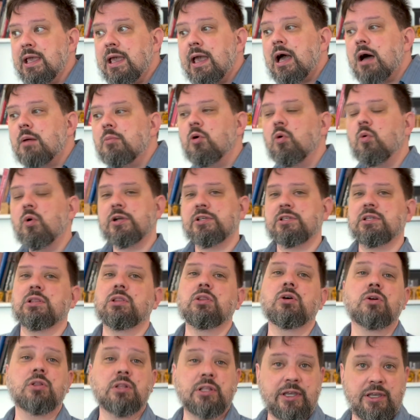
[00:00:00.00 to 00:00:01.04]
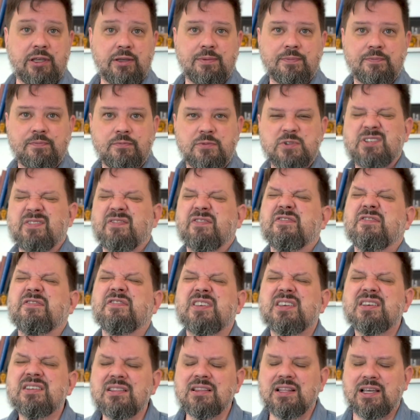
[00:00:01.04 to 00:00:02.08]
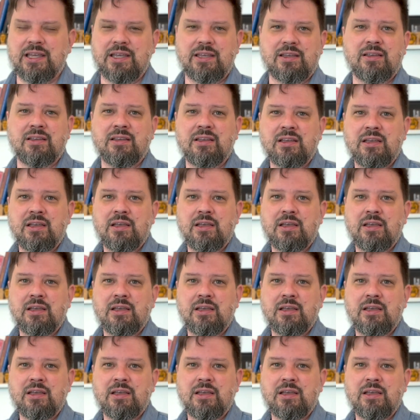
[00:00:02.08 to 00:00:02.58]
but what does it look like? What does it feel like?